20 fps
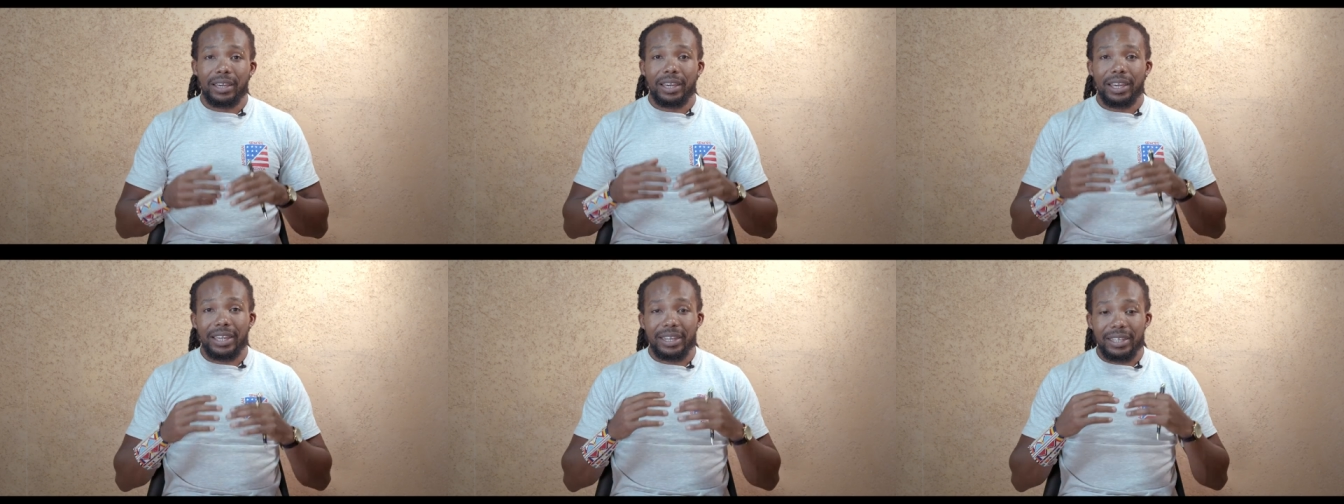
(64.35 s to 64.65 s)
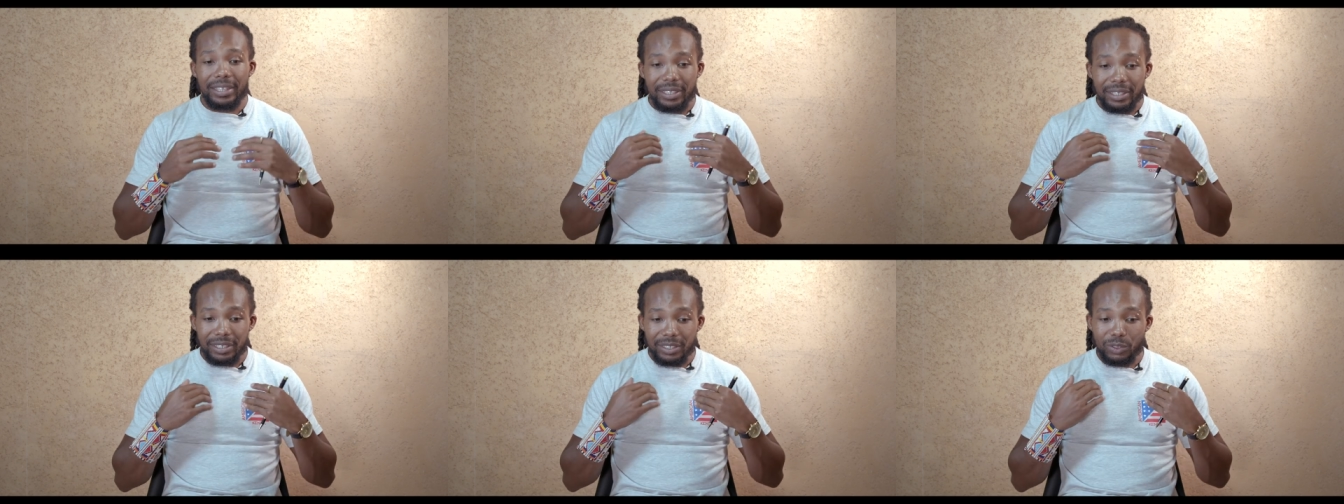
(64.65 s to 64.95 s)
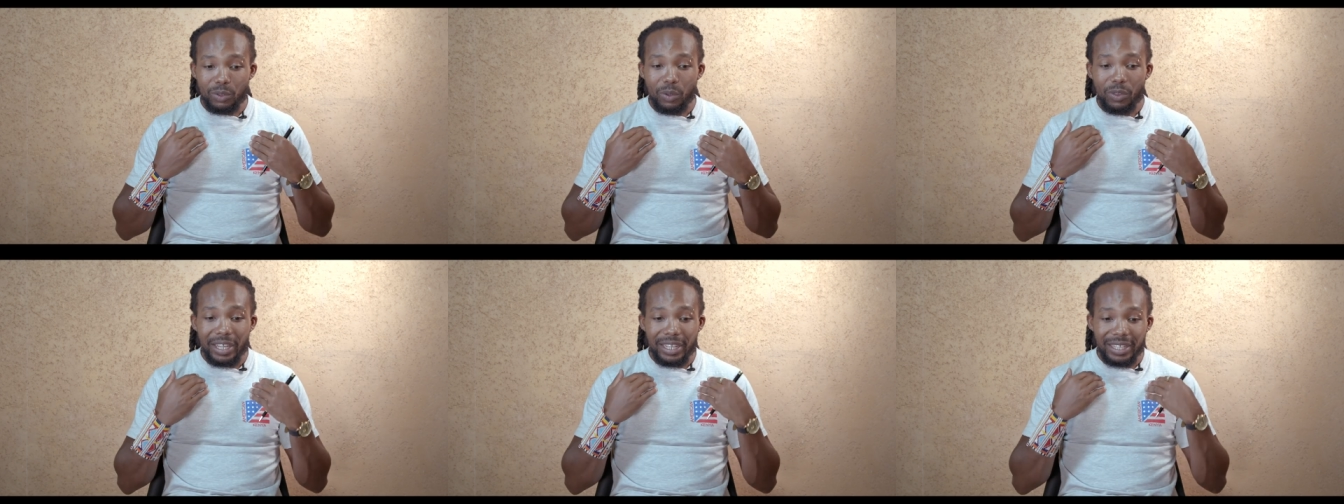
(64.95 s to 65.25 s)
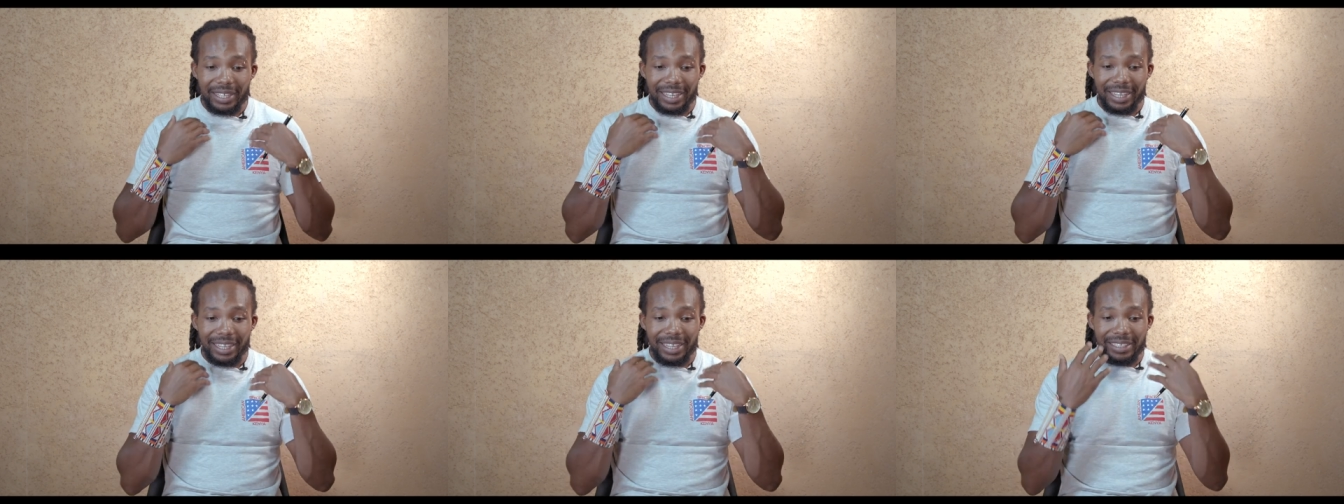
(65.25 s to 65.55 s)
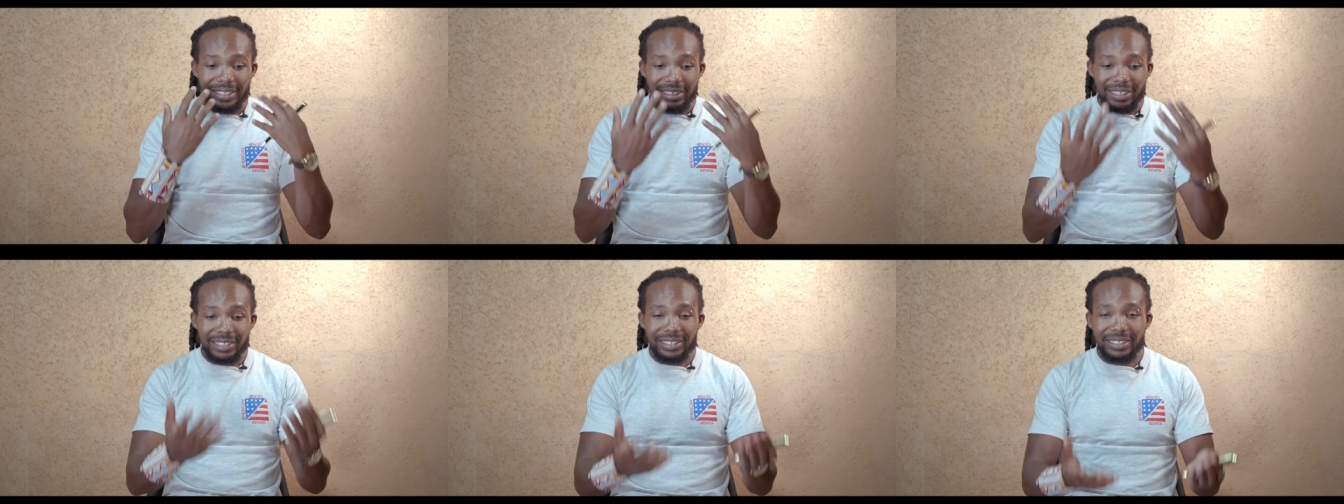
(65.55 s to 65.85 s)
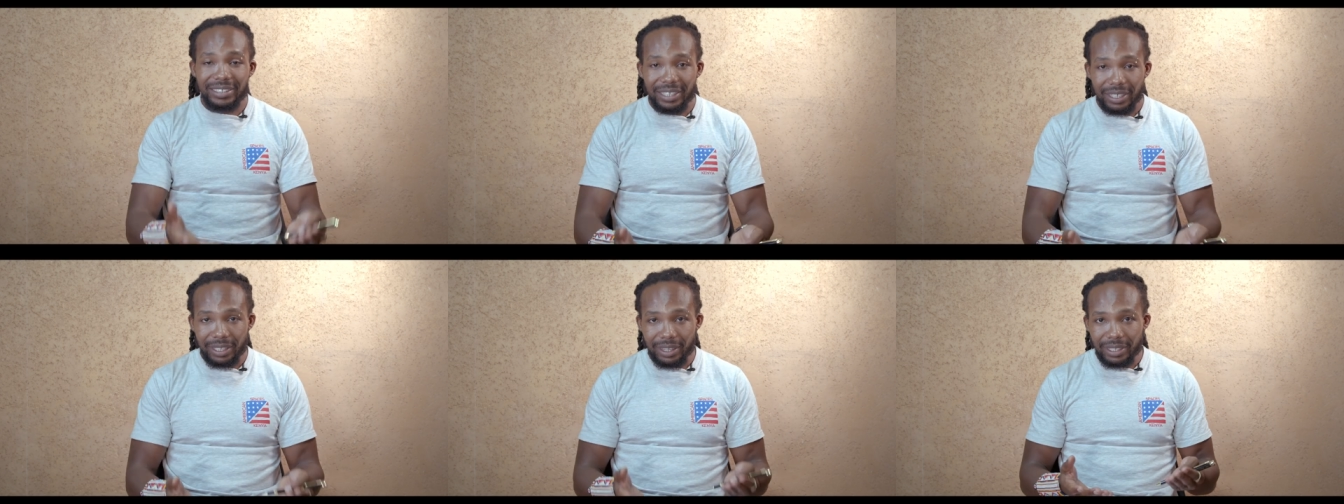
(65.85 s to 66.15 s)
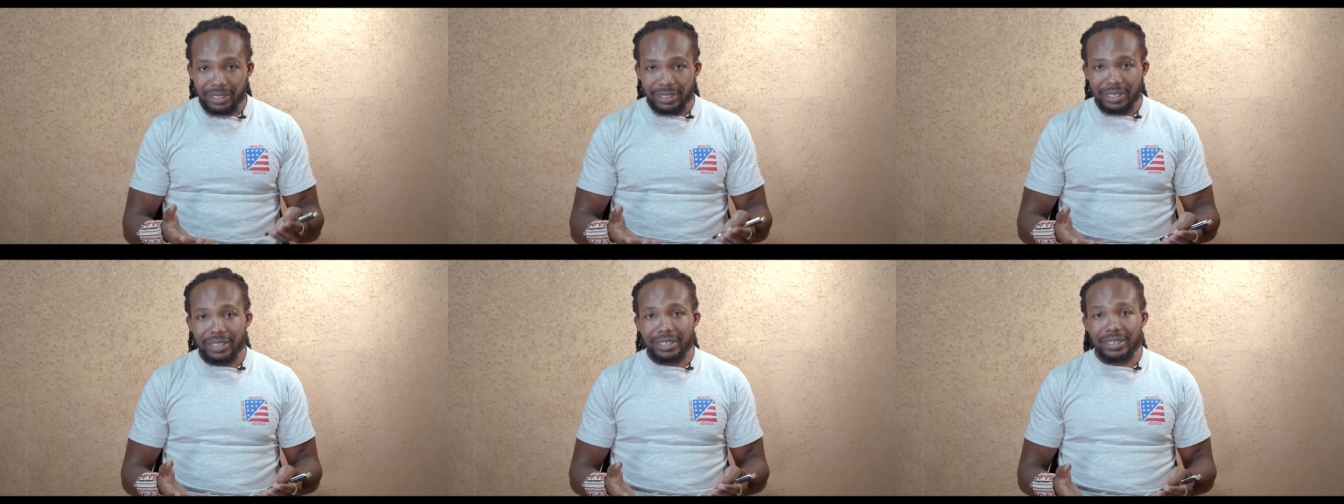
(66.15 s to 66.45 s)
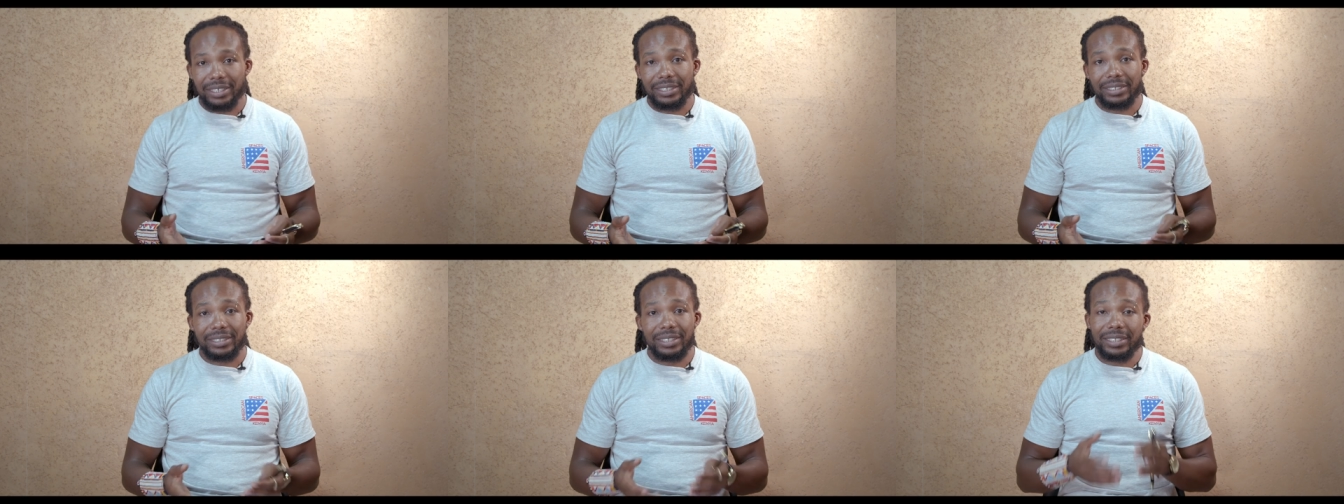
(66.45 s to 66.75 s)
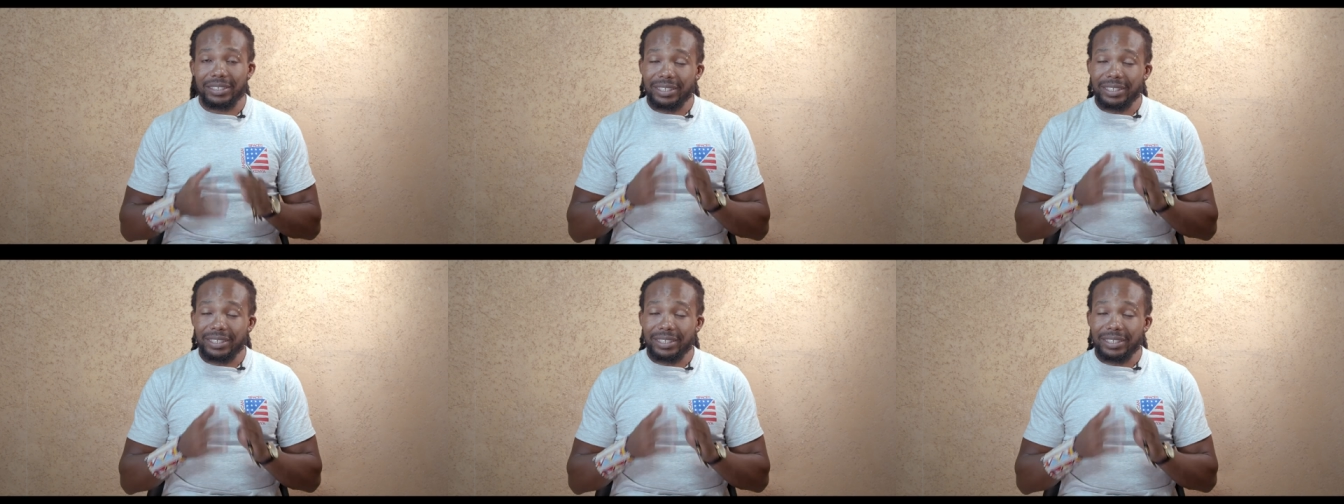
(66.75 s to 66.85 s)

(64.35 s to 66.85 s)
and so that they can just take the center stage.